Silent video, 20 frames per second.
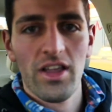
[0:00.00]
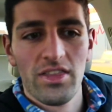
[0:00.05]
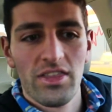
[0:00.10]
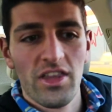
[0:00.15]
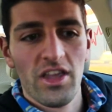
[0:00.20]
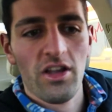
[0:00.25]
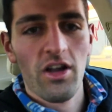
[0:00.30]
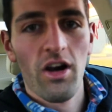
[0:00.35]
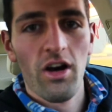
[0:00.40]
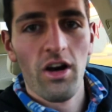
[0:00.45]
get
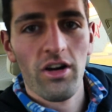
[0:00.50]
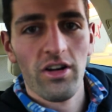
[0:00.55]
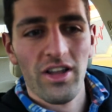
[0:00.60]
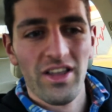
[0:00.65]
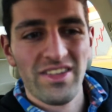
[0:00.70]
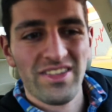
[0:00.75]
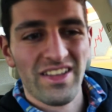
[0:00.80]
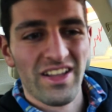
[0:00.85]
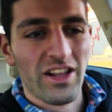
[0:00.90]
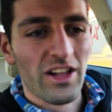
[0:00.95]
the car
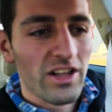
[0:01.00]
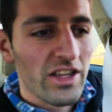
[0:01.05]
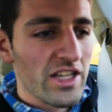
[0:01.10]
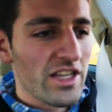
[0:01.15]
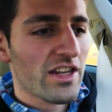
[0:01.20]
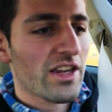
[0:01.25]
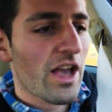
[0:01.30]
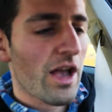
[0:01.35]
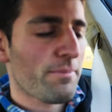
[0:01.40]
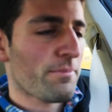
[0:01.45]
nice and
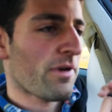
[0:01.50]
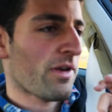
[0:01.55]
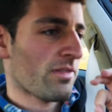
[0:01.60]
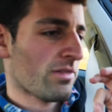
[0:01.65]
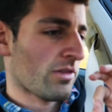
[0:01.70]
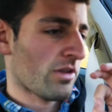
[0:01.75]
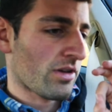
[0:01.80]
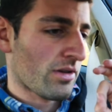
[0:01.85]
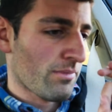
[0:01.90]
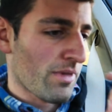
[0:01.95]
cleaned up,
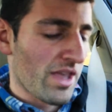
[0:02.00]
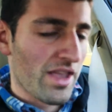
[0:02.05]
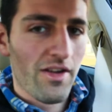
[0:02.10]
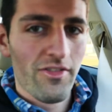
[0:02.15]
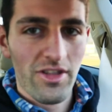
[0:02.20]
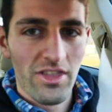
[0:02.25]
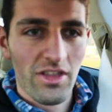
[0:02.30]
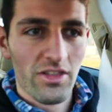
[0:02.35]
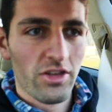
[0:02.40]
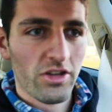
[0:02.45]
make
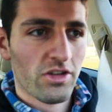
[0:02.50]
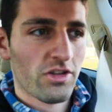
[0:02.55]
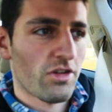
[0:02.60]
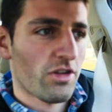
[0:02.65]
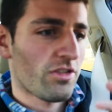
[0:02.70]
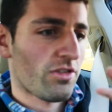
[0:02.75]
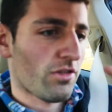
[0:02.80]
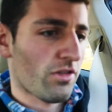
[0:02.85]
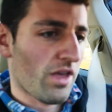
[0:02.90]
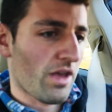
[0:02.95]
everything look
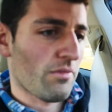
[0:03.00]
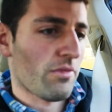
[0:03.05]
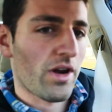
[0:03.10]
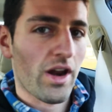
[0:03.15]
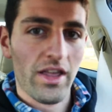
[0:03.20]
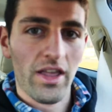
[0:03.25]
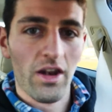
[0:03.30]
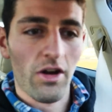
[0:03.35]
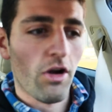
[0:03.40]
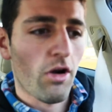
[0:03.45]
good so that when
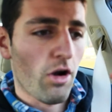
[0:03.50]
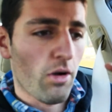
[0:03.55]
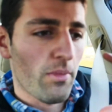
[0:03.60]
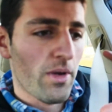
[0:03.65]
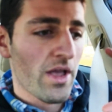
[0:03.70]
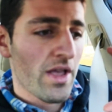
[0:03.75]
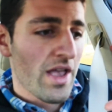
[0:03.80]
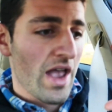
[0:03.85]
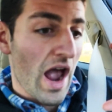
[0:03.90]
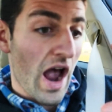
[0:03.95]
I get home,
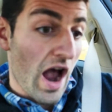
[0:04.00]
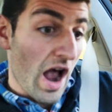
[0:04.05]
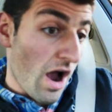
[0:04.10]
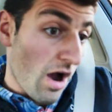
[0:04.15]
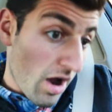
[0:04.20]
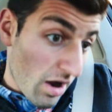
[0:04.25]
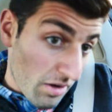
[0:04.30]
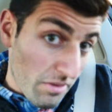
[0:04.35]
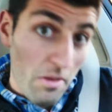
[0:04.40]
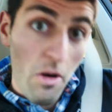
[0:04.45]

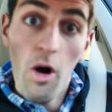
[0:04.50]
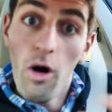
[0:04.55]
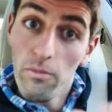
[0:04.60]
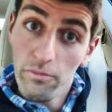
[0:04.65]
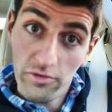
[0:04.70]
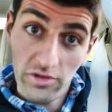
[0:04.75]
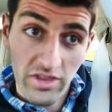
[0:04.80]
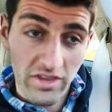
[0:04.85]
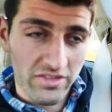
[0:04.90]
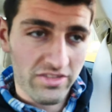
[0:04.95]

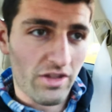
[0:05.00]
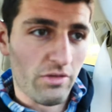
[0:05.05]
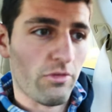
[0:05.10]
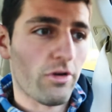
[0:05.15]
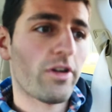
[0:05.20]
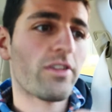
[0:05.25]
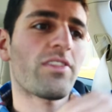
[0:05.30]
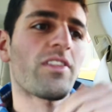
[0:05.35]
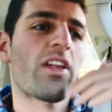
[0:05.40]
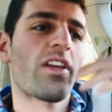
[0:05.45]
hopefully this thing
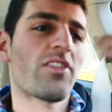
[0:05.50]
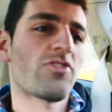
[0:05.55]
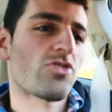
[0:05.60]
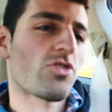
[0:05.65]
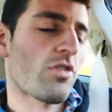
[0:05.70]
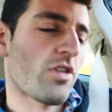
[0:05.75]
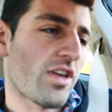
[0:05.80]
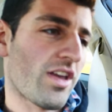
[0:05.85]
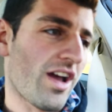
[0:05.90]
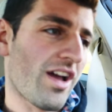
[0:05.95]
works and I can
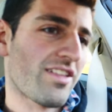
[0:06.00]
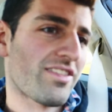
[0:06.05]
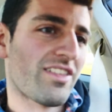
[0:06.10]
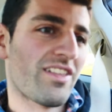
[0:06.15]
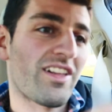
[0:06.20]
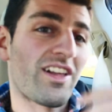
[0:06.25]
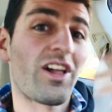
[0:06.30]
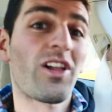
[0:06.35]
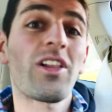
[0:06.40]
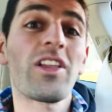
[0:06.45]
show you guys
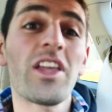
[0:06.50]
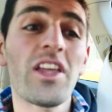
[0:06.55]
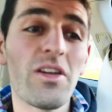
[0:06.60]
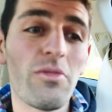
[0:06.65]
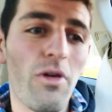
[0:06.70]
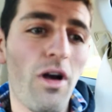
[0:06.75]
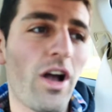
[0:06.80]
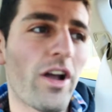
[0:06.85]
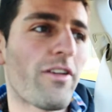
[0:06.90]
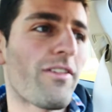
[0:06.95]
a clean
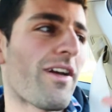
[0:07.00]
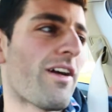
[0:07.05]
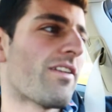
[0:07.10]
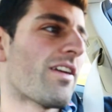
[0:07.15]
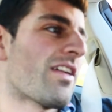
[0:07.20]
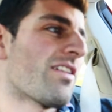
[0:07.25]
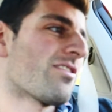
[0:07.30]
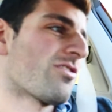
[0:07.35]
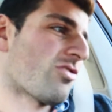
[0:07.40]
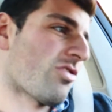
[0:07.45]
walk around
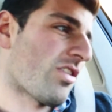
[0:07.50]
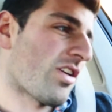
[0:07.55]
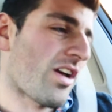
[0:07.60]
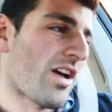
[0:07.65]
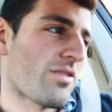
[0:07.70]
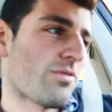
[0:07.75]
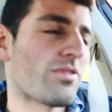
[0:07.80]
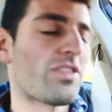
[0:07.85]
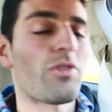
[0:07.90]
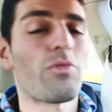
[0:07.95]
and show you
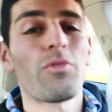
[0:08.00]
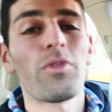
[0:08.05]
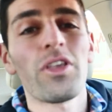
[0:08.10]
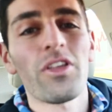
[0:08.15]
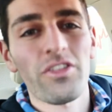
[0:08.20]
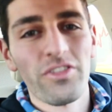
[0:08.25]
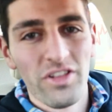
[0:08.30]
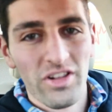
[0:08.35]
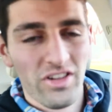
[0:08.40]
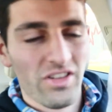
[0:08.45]
guys what the
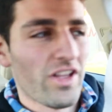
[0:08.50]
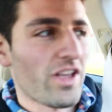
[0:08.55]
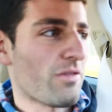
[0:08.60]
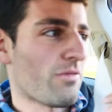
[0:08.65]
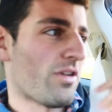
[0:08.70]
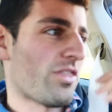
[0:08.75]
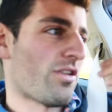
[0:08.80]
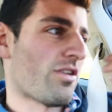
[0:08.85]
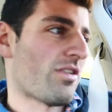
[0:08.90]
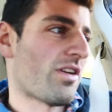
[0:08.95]
wheels look like
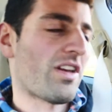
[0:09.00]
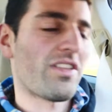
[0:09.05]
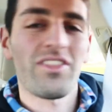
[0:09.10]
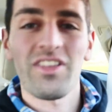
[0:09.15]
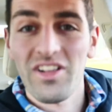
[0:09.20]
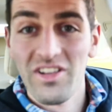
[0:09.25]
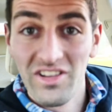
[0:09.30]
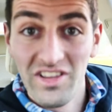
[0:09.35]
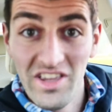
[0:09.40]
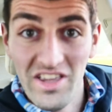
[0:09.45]
when they're nice
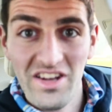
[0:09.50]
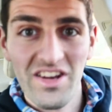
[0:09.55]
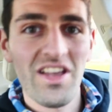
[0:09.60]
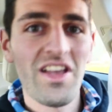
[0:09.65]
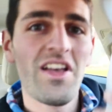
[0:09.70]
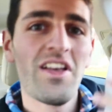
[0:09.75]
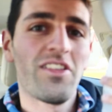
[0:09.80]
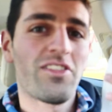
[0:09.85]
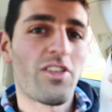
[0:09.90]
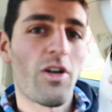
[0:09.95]
and clean.
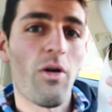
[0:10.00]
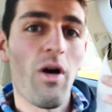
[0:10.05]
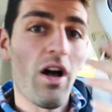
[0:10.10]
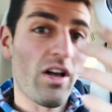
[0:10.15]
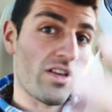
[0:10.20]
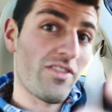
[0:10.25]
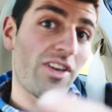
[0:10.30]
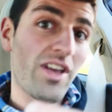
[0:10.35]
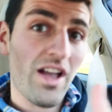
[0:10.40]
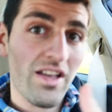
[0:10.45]
So I'll
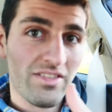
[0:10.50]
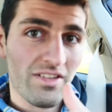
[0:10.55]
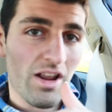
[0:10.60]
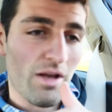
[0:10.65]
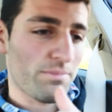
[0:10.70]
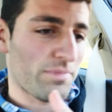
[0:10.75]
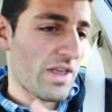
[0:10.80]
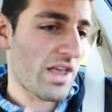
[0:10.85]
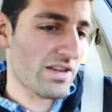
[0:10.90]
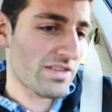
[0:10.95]
give you guys an
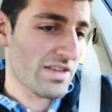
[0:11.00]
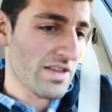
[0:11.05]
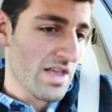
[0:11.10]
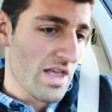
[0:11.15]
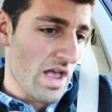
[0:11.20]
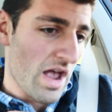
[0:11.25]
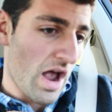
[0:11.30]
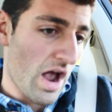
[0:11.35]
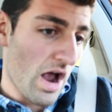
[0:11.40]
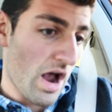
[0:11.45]
update.
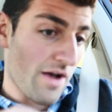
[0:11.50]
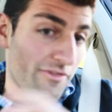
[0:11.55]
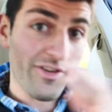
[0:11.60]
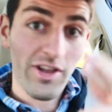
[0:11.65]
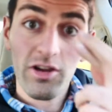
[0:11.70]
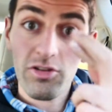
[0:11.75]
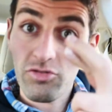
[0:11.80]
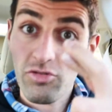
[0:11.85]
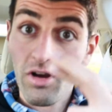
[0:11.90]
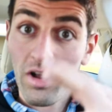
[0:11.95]

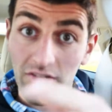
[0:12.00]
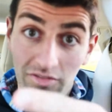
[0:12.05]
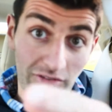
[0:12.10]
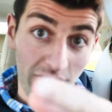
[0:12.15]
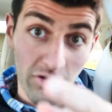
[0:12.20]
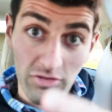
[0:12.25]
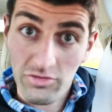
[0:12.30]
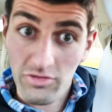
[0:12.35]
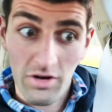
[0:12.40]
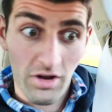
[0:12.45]
Fingers
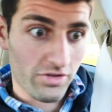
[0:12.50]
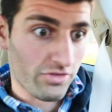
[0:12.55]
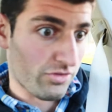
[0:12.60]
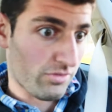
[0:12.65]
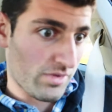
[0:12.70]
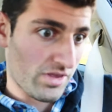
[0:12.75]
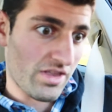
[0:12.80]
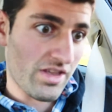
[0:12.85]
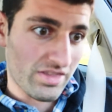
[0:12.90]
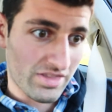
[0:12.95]
crossed for
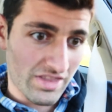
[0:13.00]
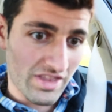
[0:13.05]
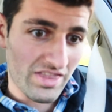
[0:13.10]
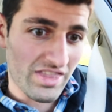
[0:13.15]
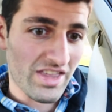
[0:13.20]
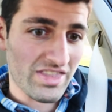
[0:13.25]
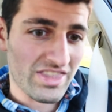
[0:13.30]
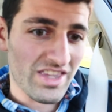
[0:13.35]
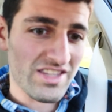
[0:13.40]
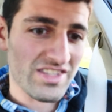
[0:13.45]
me
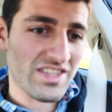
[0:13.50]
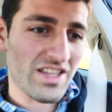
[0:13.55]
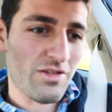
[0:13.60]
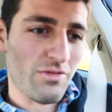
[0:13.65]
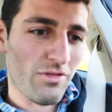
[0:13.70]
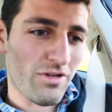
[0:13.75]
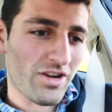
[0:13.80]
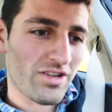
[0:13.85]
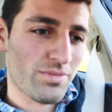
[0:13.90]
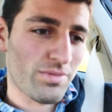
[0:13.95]
that this thing
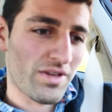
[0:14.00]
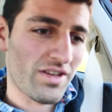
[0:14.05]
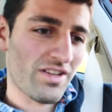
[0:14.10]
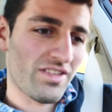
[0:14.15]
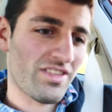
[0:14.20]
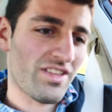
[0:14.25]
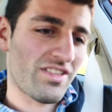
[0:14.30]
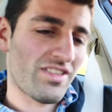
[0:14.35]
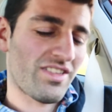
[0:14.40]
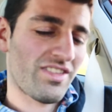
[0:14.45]
works,
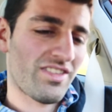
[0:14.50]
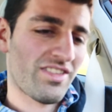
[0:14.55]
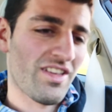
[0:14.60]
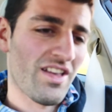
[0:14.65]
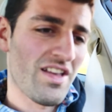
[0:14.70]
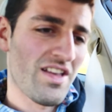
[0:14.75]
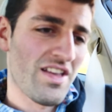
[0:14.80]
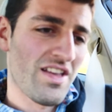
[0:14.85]
because it's,